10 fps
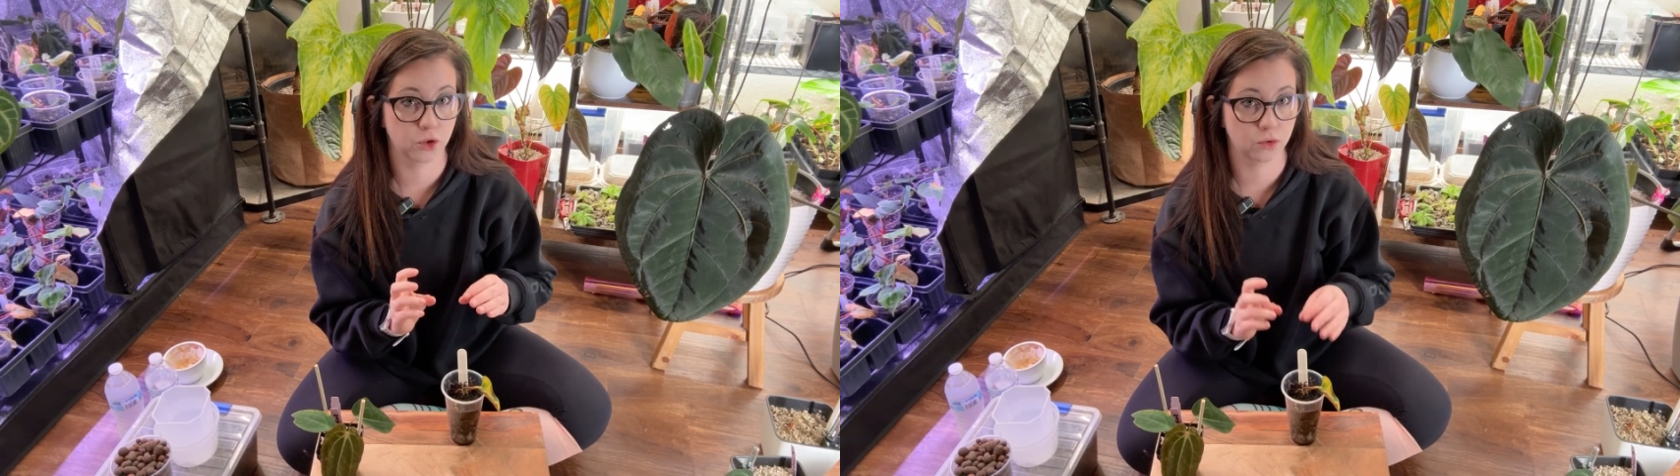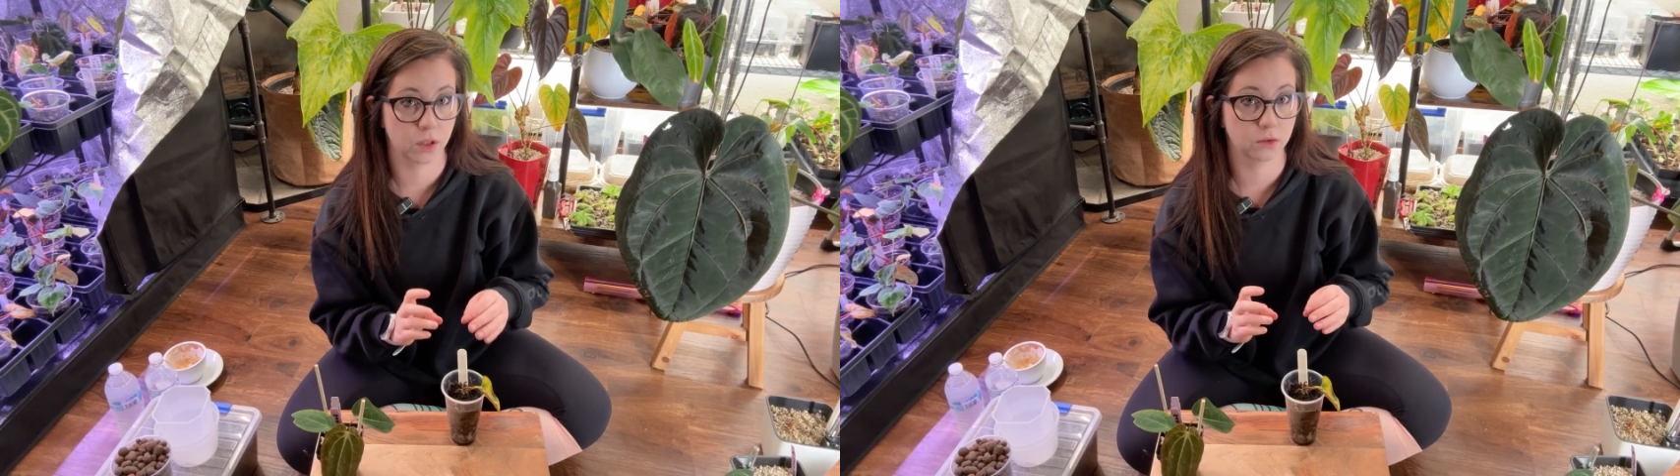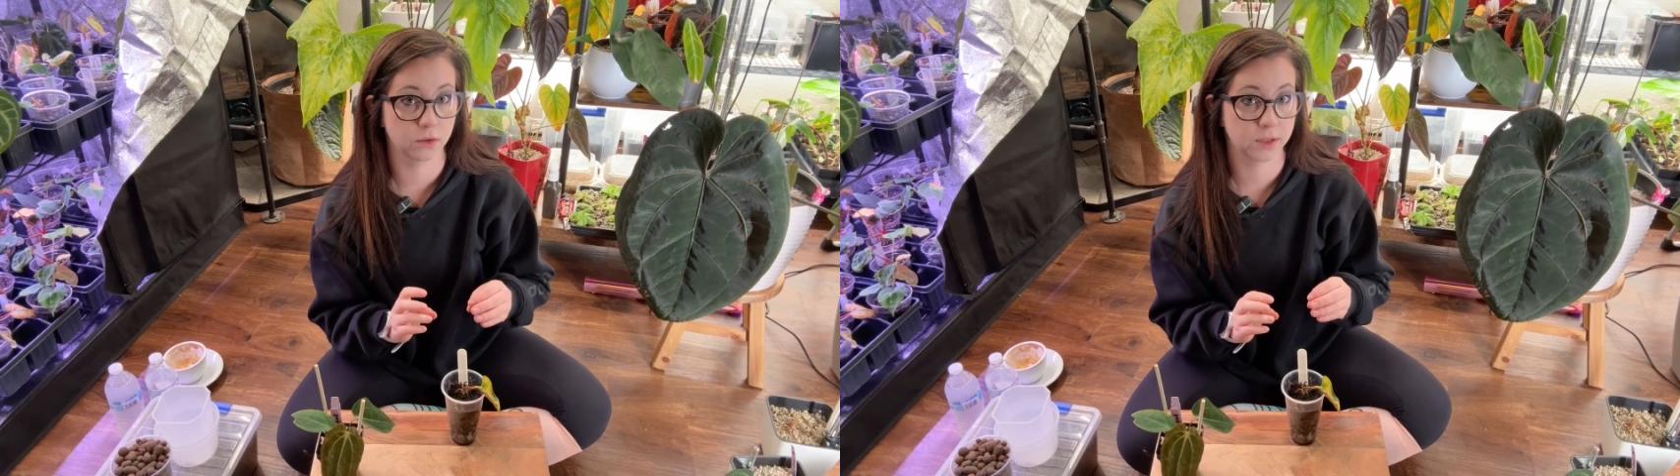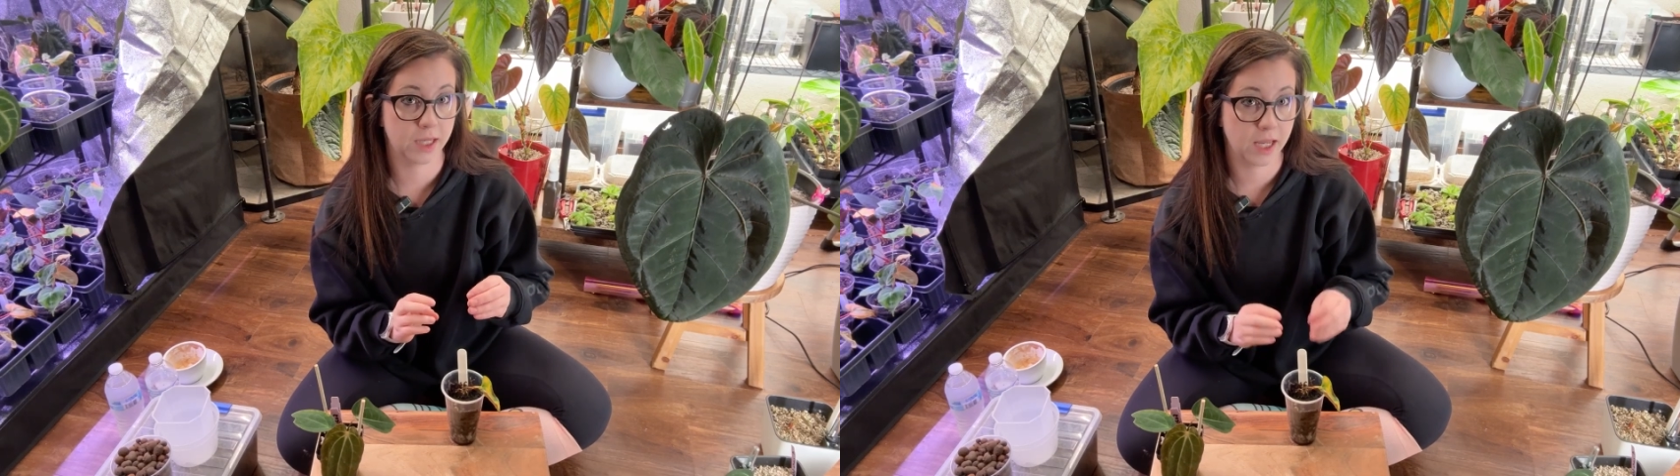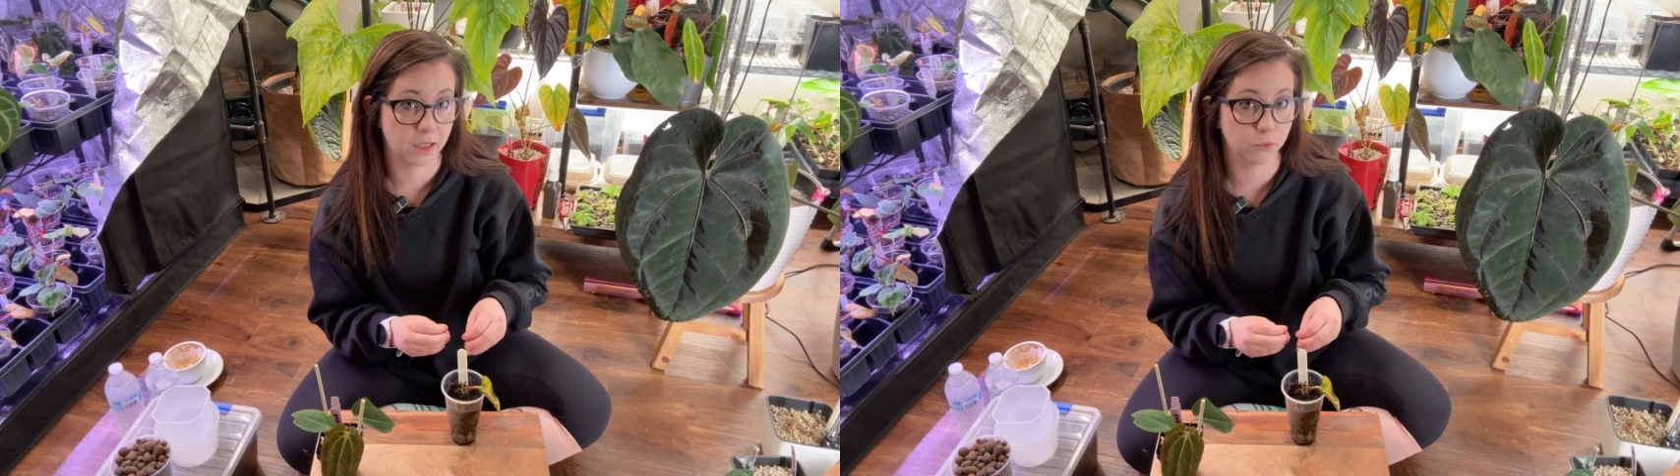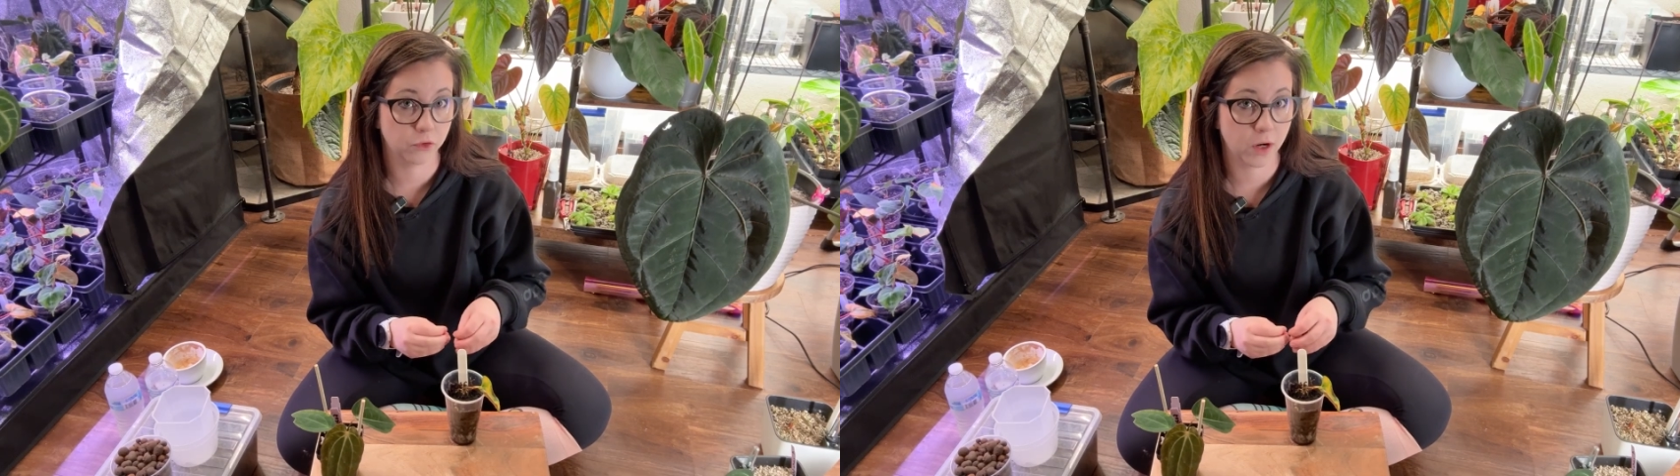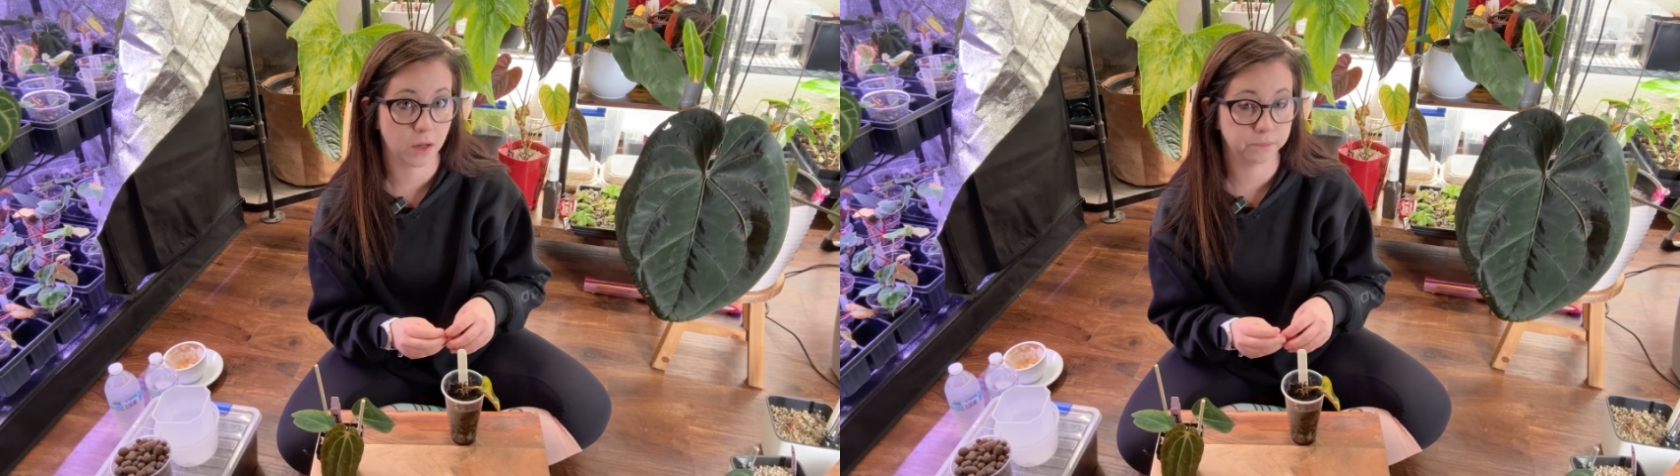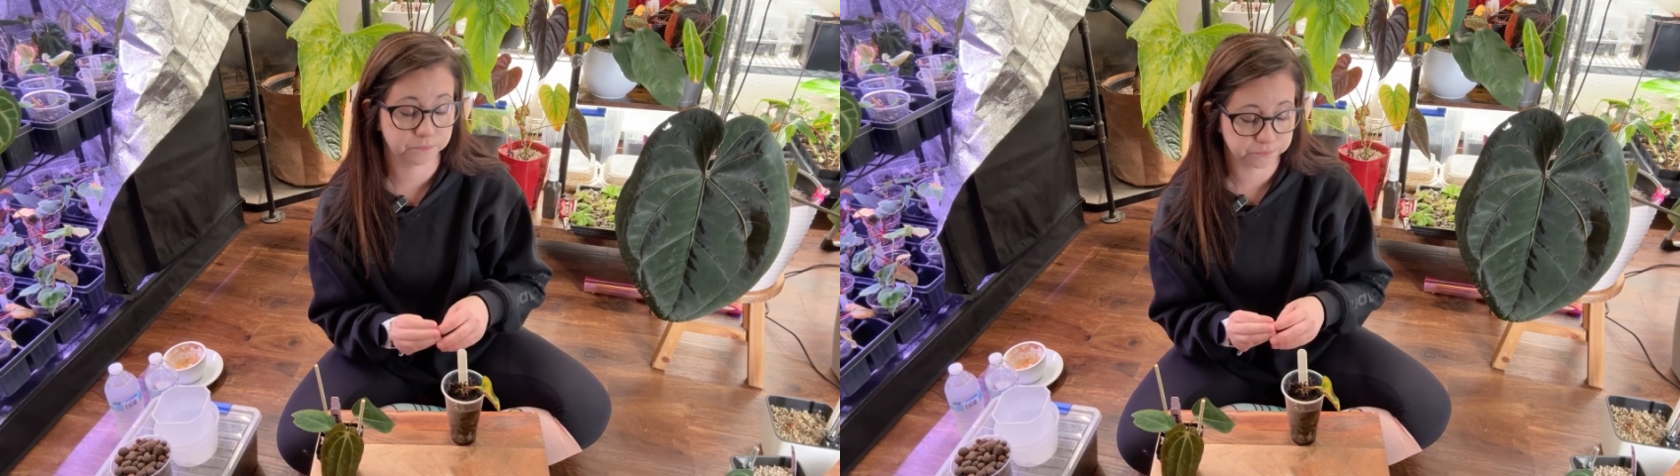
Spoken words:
struggles came from.